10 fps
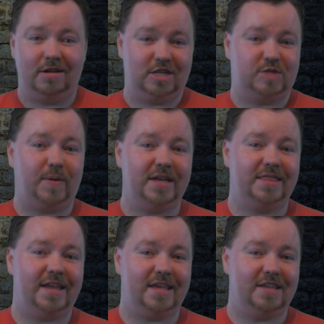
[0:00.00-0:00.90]
Despite
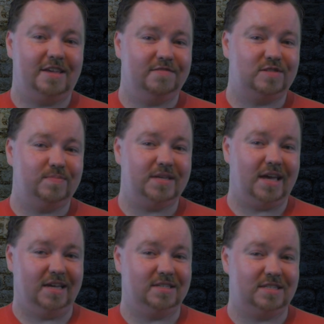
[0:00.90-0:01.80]
that, it gives me
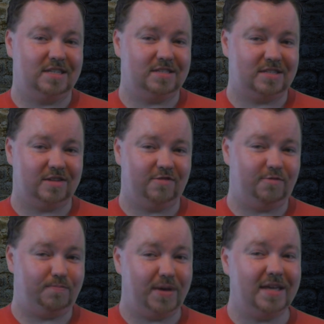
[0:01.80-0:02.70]
a sense
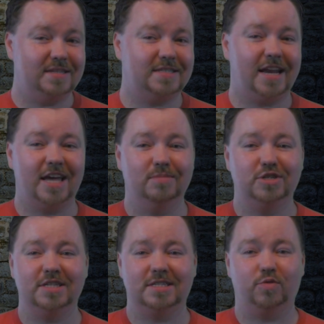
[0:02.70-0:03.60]
of peace that
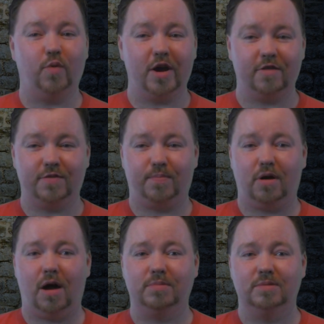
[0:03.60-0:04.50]
AMG is aware of the
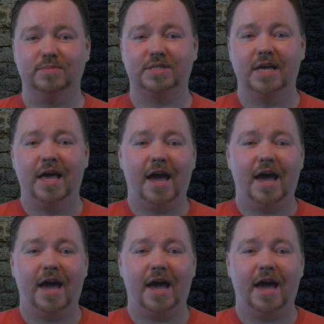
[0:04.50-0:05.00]
problems